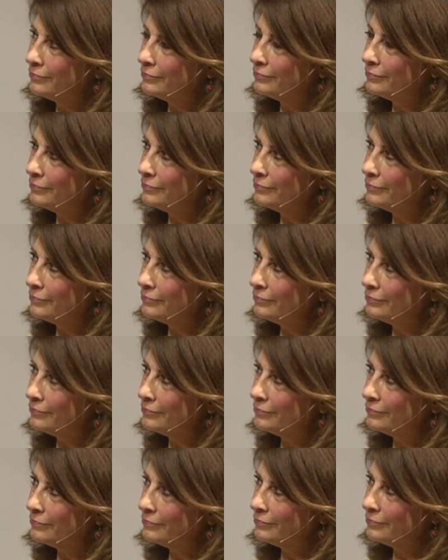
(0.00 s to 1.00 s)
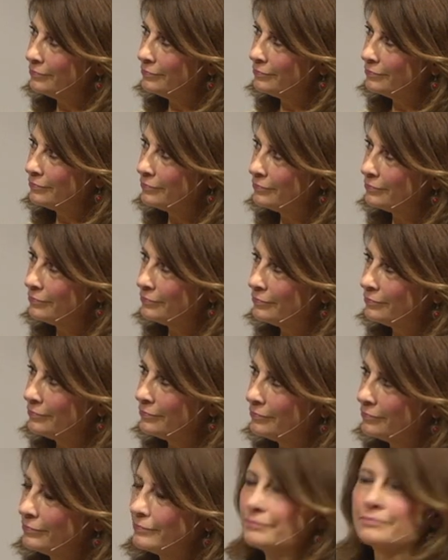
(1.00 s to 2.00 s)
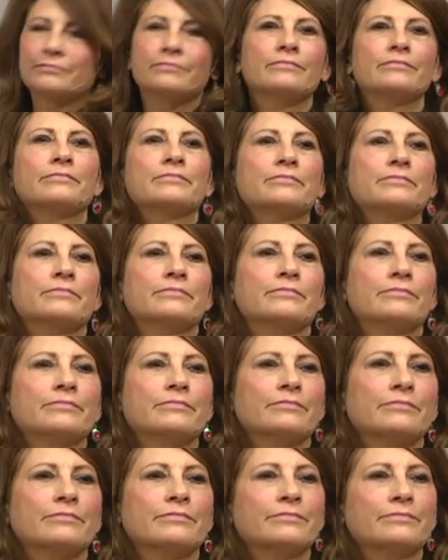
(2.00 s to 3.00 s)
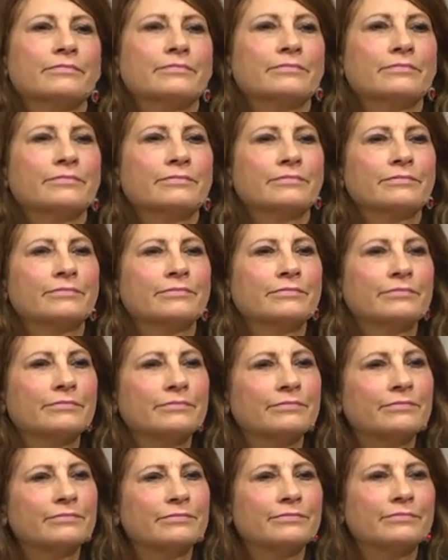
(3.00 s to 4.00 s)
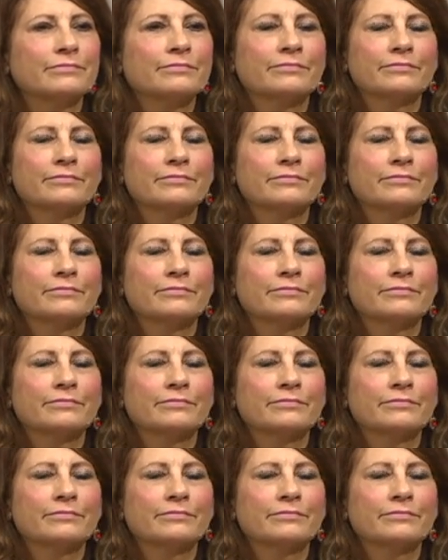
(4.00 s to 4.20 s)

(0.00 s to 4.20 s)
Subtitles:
(silent)